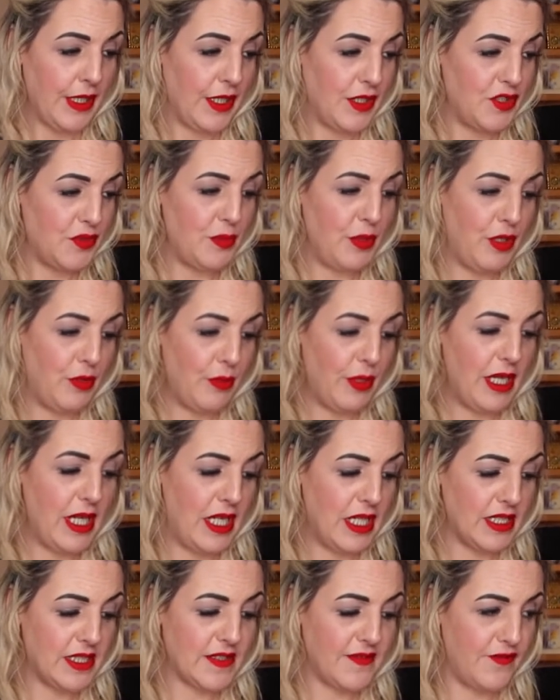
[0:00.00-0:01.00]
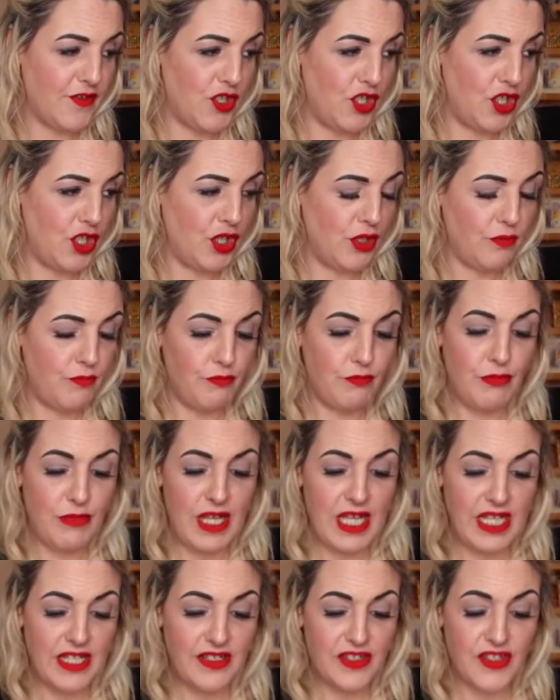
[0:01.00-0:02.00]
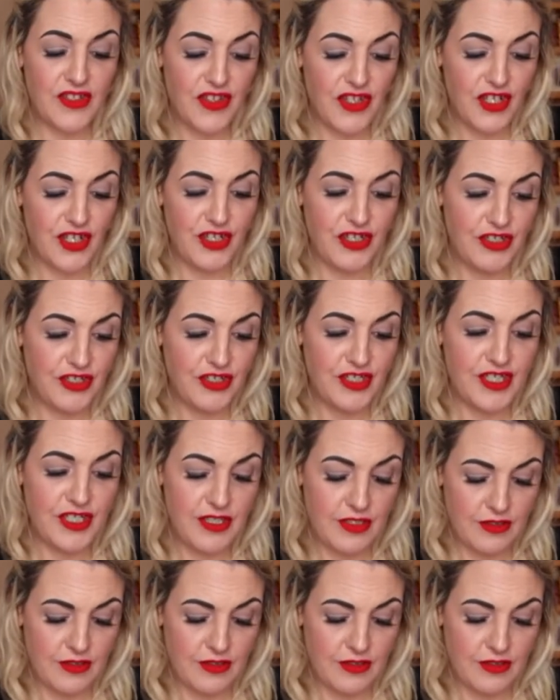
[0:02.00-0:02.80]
Spirit, what else for May the 3rd?